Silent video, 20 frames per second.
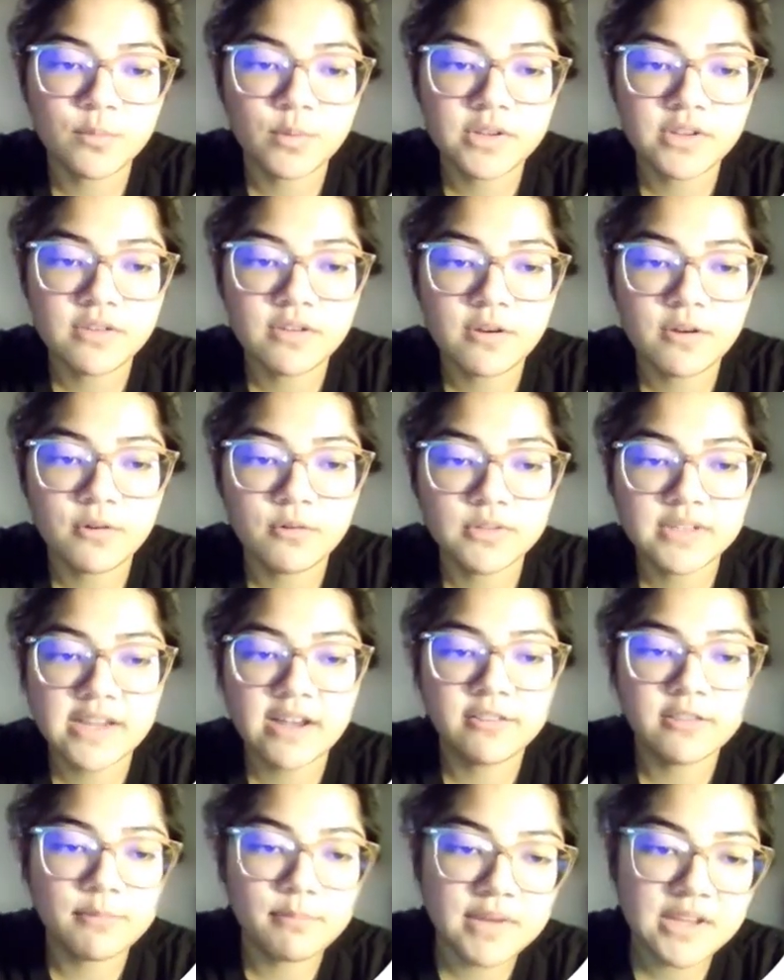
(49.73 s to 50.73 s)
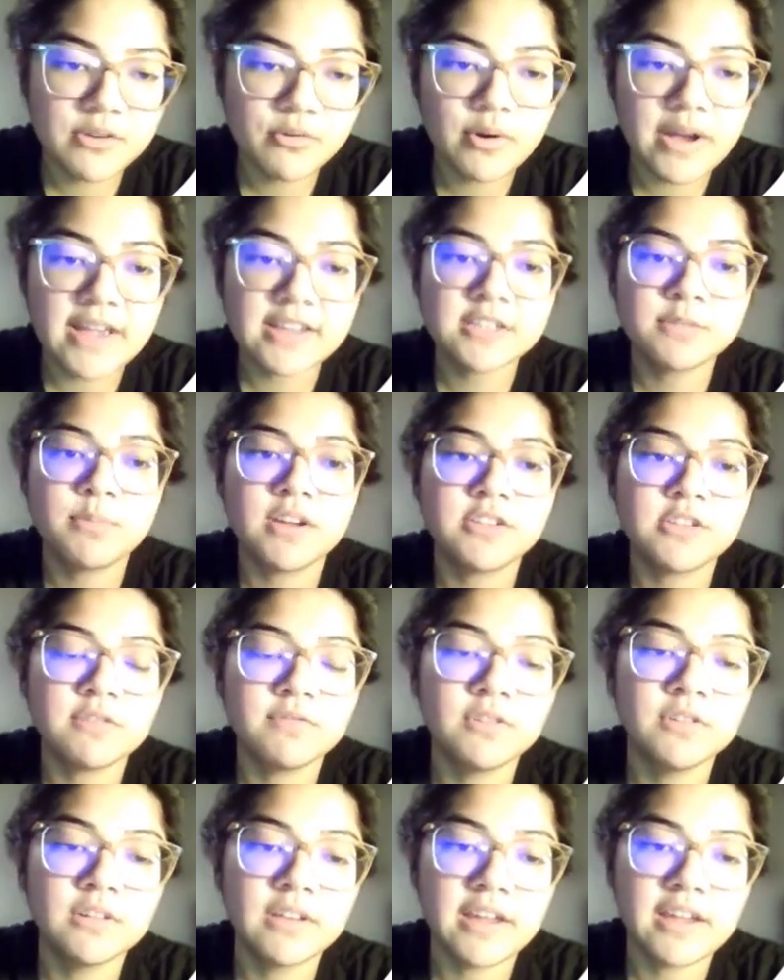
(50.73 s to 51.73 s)
when you go down the medial aspect
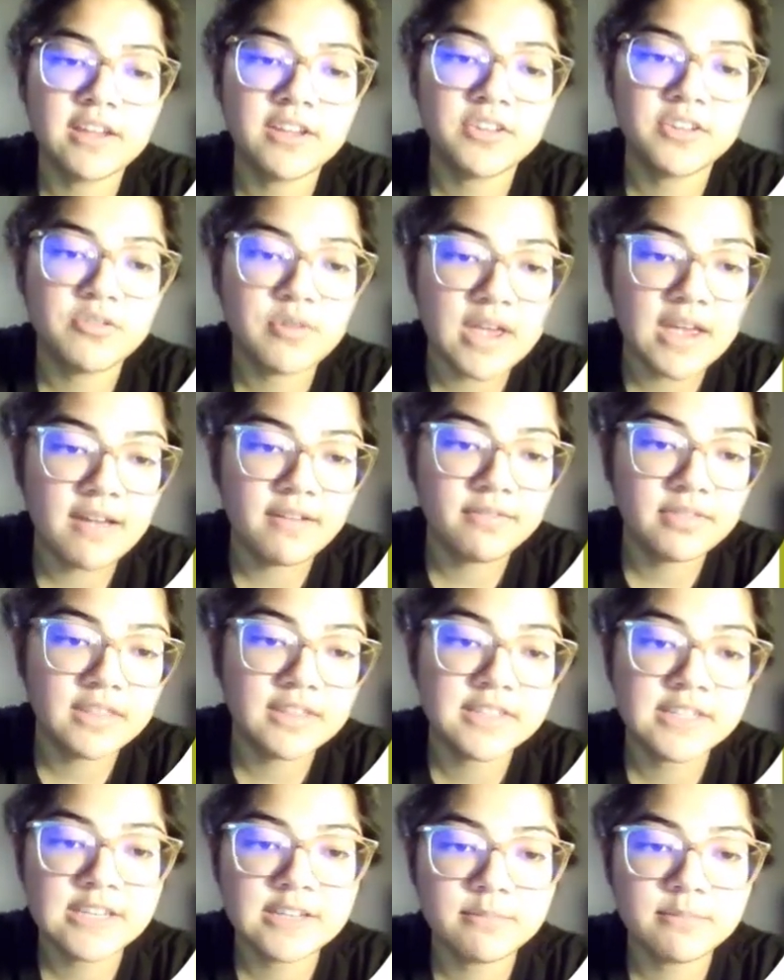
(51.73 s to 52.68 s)
of your leg, you have the